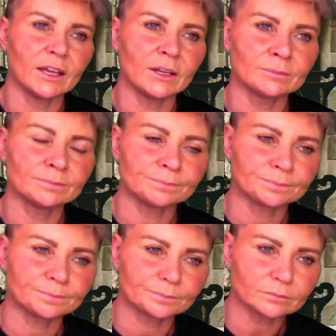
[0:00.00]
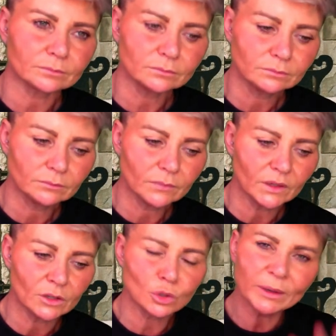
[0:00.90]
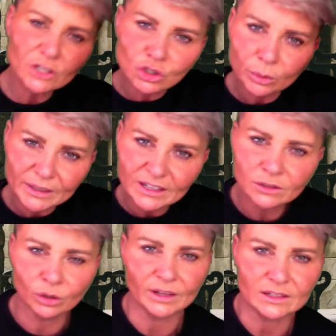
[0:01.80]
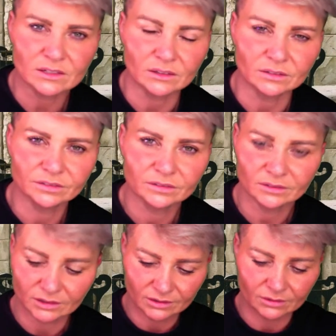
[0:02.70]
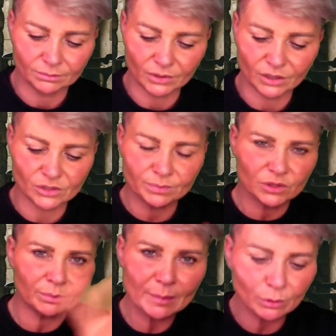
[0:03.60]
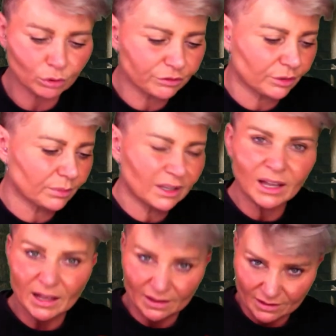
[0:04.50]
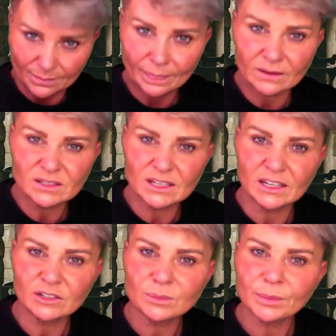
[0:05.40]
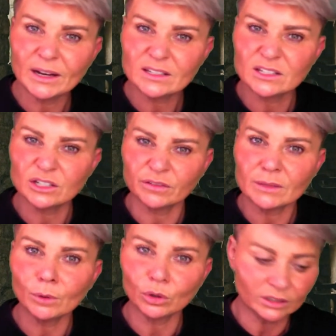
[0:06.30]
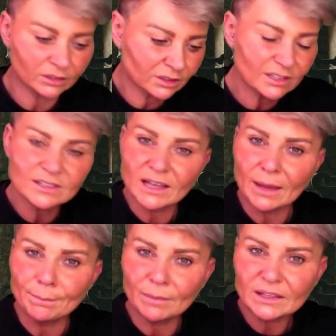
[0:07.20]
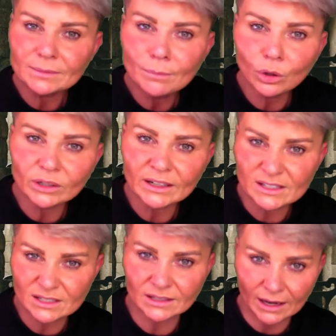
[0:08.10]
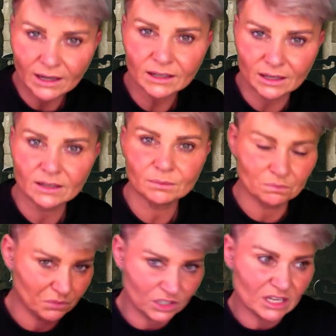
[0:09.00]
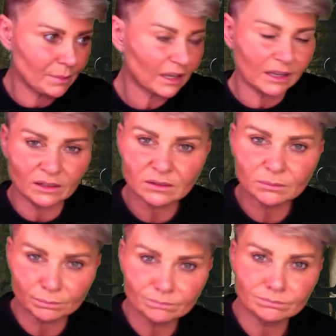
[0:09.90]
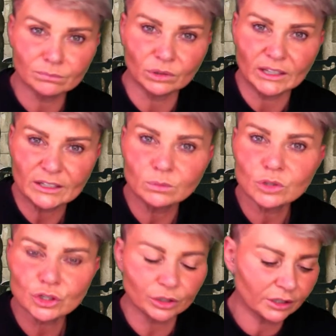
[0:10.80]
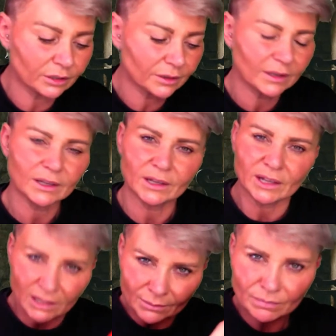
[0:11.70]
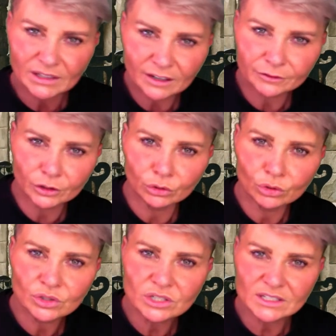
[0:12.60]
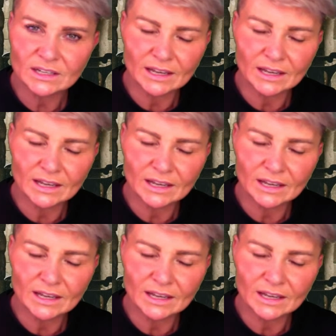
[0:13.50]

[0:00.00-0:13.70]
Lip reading: So when you stop eating all that stuff, because some people go from cereals and breads and stuff in the morning to a mid-morning snack, same again, laden with sugar, mid-afternoon